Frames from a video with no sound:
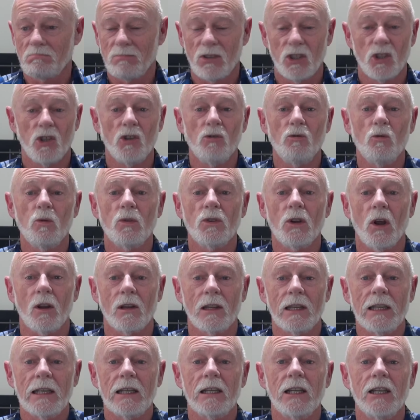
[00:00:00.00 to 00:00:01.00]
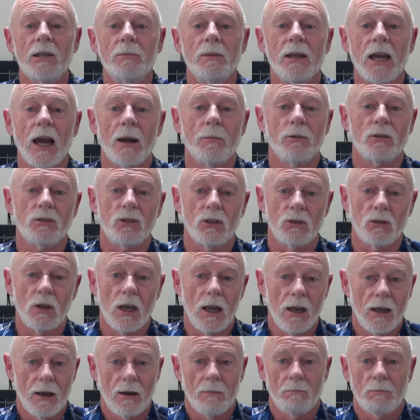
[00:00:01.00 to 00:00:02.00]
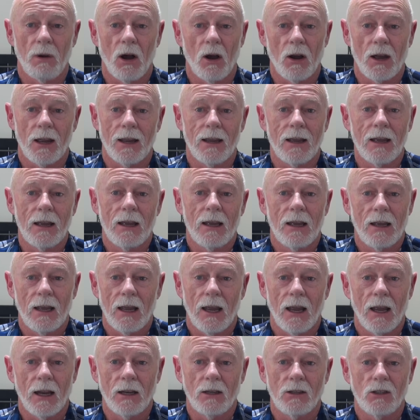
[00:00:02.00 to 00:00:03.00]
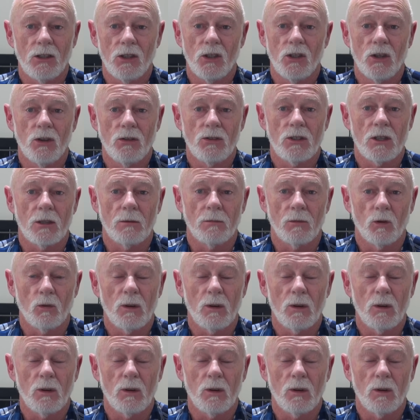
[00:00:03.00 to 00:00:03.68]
you will not legally be able to buy and use them.